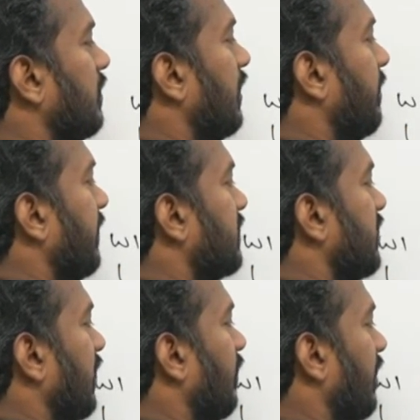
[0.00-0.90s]
let me
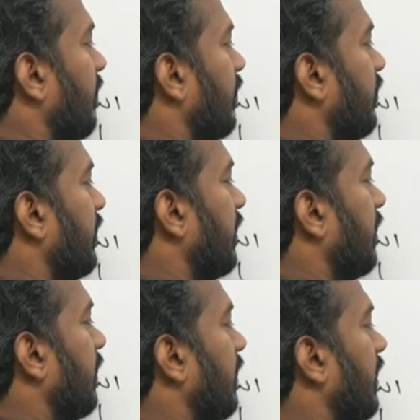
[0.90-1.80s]
just take one more here.
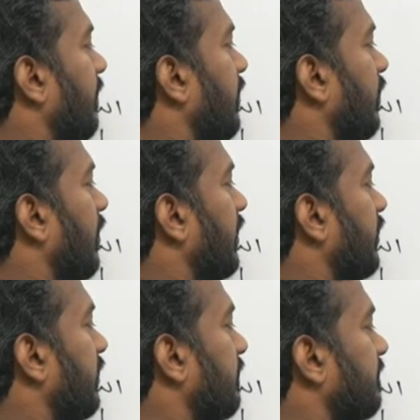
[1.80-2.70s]
W1
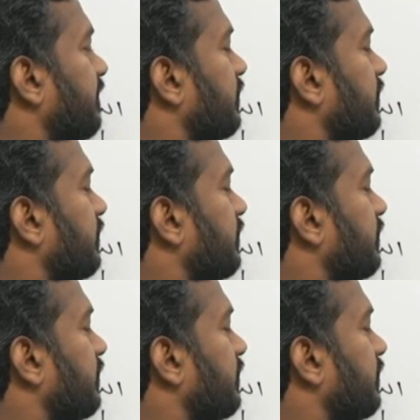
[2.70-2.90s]
here.